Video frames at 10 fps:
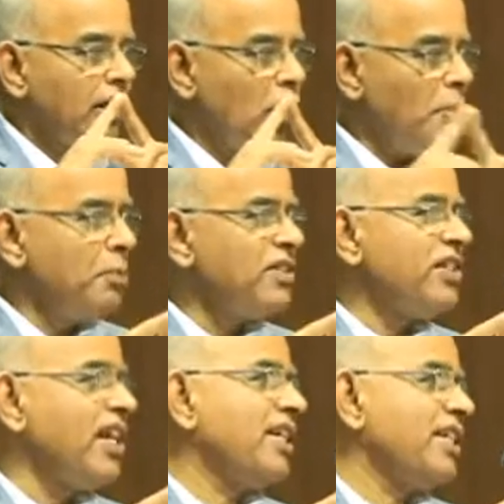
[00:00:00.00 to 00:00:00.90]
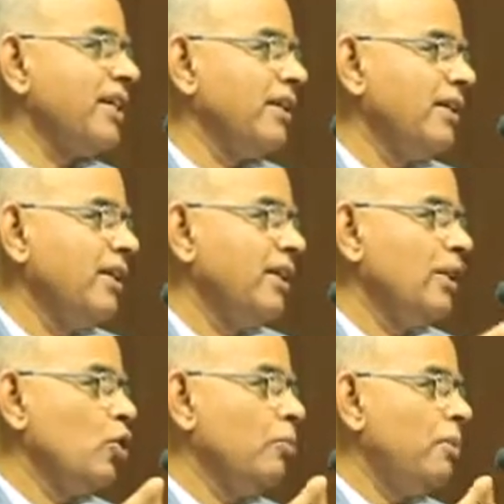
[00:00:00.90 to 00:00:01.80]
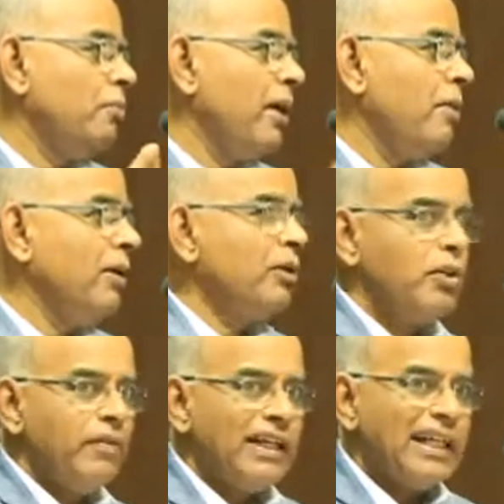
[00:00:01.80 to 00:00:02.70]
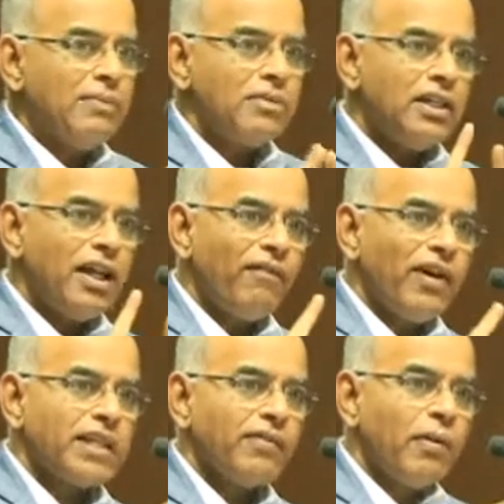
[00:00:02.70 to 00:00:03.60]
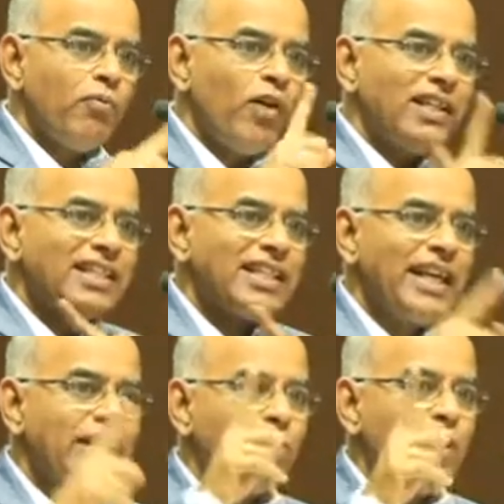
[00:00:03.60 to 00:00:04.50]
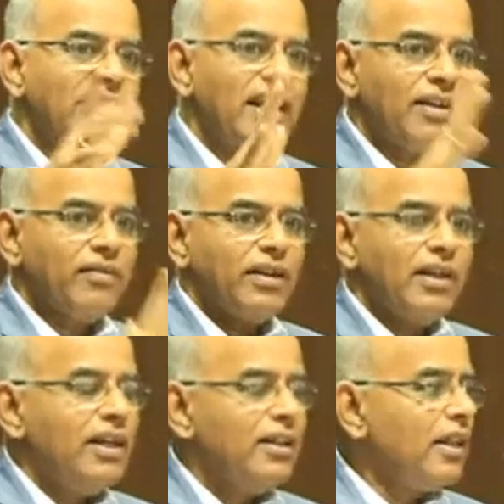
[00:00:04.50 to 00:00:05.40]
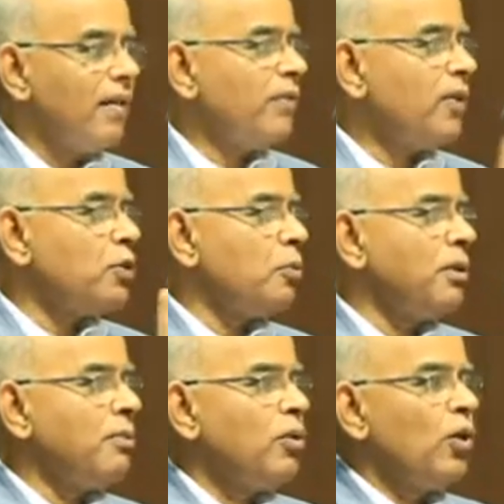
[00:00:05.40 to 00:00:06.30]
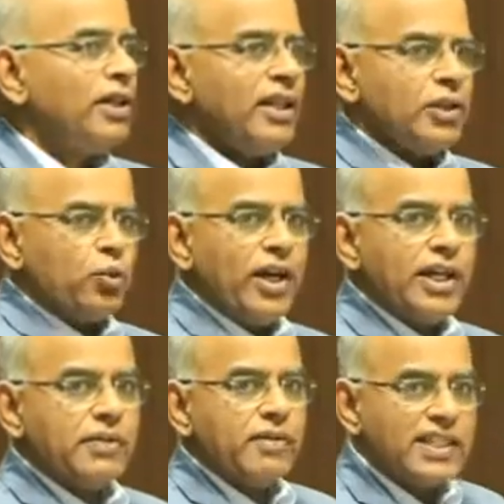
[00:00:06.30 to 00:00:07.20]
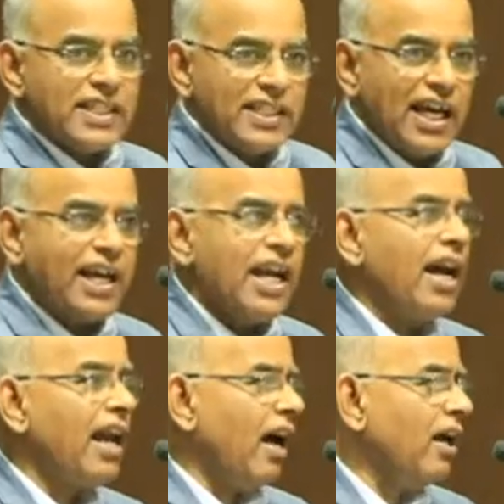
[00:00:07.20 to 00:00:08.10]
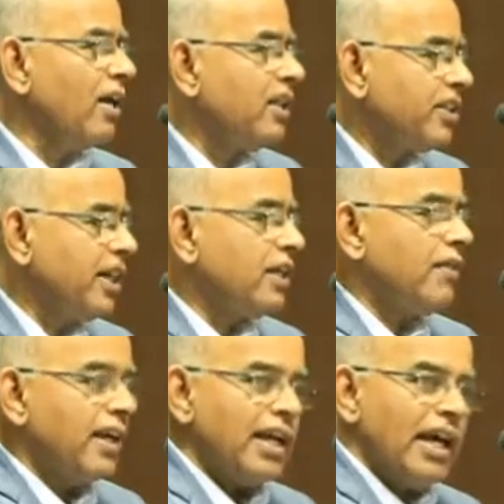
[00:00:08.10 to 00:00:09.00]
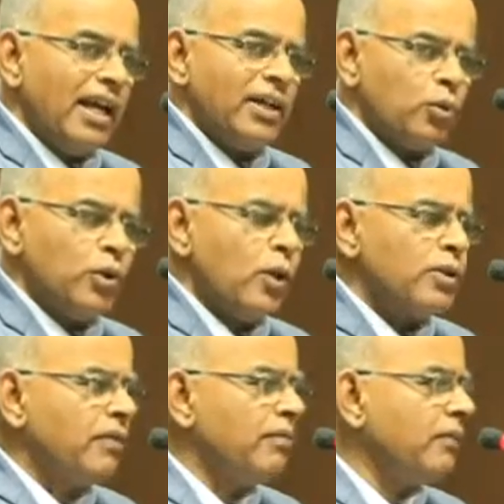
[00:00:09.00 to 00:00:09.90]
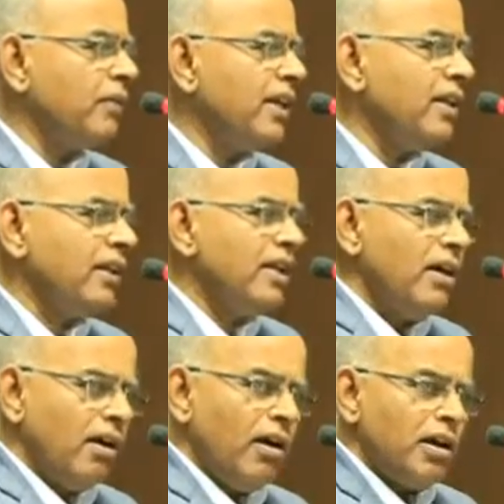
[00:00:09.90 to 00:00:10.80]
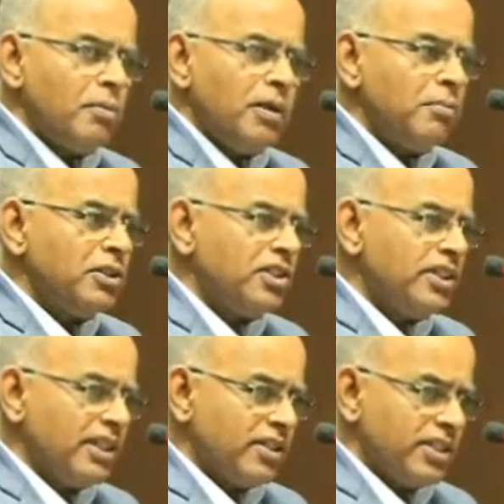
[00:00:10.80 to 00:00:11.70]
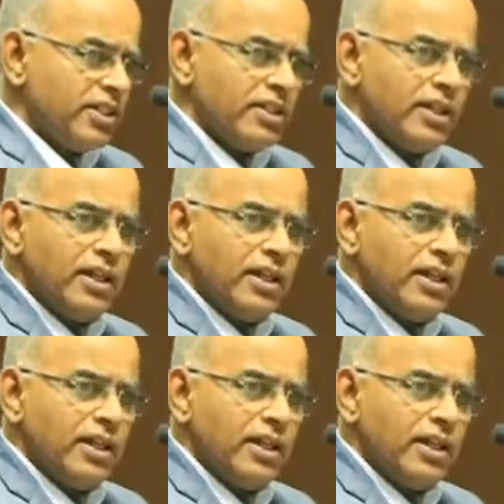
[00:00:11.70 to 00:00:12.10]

compensation to be payable to the victims differs from one state to other. Therefore, Supreme Court in Suresh versus Haryana, State of Haryana, 2015, Honorable Mr. Justice